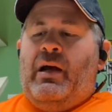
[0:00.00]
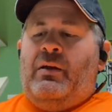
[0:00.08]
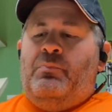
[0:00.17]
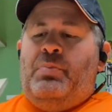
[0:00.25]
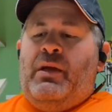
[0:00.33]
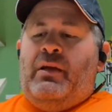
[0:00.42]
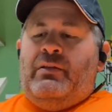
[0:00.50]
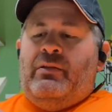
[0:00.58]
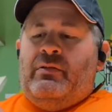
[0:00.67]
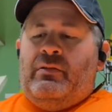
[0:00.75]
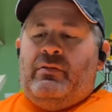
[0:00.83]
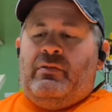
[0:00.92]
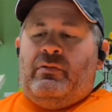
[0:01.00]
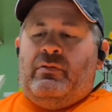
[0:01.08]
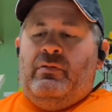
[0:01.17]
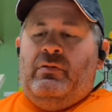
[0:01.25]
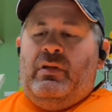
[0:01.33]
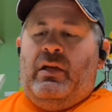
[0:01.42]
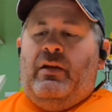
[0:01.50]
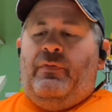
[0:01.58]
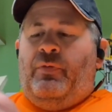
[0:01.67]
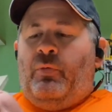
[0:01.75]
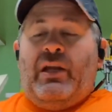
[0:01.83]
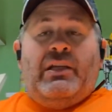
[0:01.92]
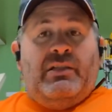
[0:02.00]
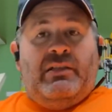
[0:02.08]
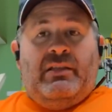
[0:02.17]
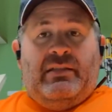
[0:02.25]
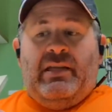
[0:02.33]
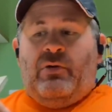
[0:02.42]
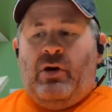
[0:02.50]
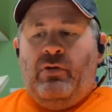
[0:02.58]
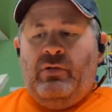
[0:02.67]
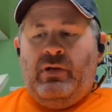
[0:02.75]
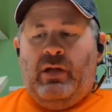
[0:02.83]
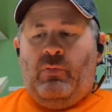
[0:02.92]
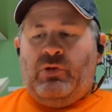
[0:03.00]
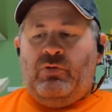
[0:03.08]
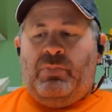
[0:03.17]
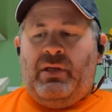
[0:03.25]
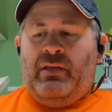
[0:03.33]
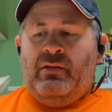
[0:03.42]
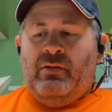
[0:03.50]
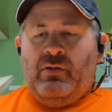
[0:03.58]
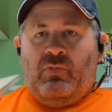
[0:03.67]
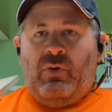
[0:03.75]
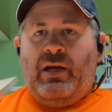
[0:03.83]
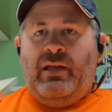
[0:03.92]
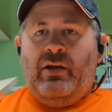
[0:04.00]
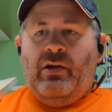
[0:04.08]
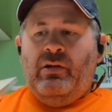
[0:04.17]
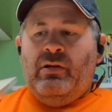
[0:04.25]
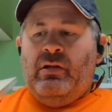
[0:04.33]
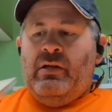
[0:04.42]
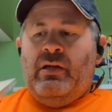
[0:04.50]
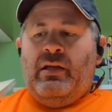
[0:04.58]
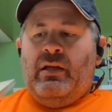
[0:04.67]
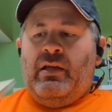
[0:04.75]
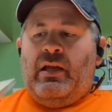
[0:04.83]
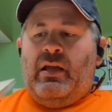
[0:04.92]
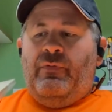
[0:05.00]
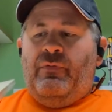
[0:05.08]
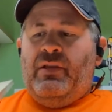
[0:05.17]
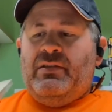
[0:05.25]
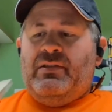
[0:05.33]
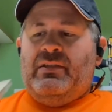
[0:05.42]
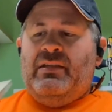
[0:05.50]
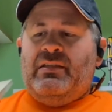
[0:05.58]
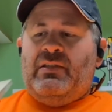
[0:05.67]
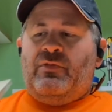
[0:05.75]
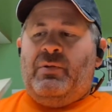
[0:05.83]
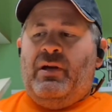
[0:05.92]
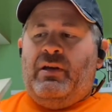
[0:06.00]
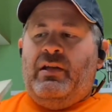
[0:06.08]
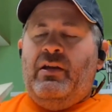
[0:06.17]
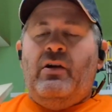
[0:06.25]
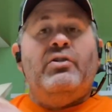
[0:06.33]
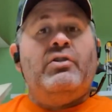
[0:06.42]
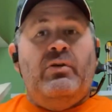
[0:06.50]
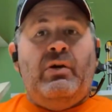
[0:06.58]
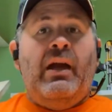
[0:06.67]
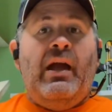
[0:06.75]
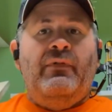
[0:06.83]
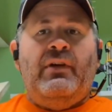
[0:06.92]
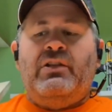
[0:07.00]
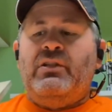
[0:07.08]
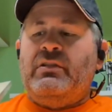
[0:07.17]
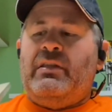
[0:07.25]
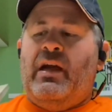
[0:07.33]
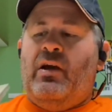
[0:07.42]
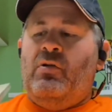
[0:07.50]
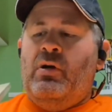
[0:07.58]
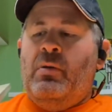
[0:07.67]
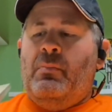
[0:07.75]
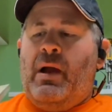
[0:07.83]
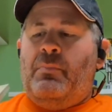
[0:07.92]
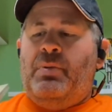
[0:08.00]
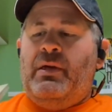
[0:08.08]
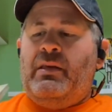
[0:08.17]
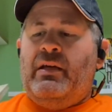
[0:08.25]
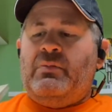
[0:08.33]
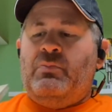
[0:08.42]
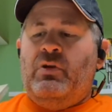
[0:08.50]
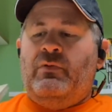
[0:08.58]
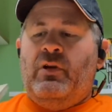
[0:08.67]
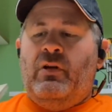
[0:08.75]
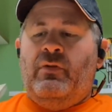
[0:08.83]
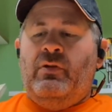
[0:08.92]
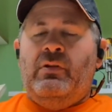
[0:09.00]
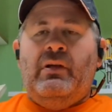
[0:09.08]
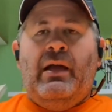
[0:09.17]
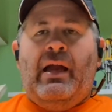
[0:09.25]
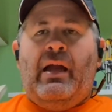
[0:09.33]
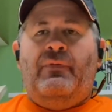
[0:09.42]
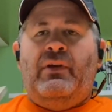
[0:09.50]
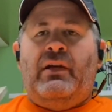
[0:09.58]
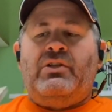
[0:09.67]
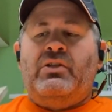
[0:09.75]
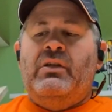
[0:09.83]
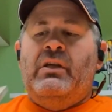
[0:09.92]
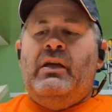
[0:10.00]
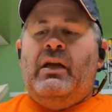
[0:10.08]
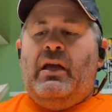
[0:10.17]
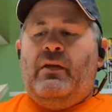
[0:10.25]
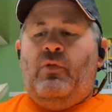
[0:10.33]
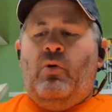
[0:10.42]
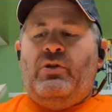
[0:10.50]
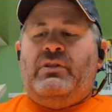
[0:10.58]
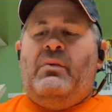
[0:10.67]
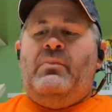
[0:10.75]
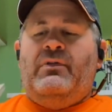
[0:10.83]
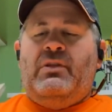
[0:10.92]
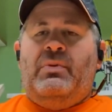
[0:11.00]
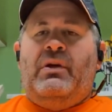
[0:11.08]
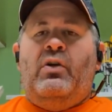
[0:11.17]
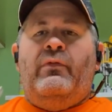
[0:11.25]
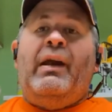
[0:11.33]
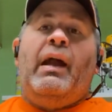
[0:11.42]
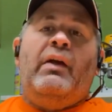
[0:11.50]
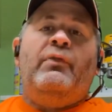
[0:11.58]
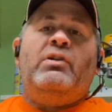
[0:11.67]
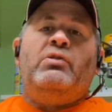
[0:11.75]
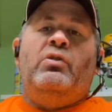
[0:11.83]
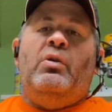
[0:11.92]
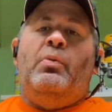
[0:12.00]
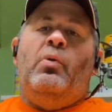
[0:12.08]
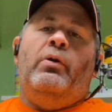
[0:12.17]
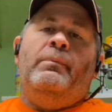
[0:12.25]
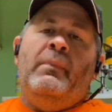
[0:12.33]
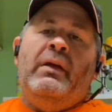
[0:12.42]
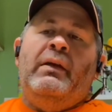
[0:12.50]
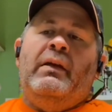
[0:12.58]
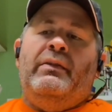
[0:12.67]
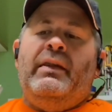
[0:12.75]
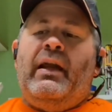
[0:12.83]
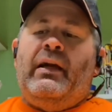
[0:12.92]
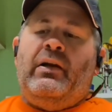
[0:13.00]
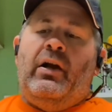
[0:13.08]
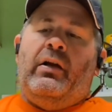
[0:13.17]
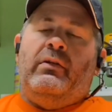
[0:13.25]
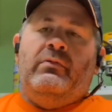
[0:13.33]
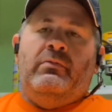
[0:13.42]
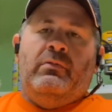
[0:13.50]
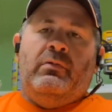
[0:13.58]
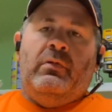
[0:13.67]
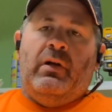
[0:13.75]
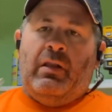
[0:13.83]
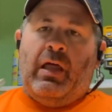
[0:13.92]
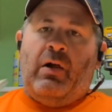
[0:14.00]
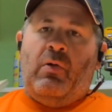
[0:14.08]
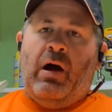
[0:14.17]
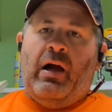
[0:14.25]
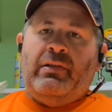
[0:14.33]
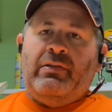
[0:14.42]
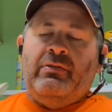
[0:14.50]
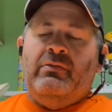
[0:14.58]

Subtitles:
bit. If 3 inches is 0, which would be right here, if this distance from here to here is 2.5 inches, now my bit has moved over 1/2 inch. And of course, that moves the bit over 1/2 inch on the board. Then I cut clockwise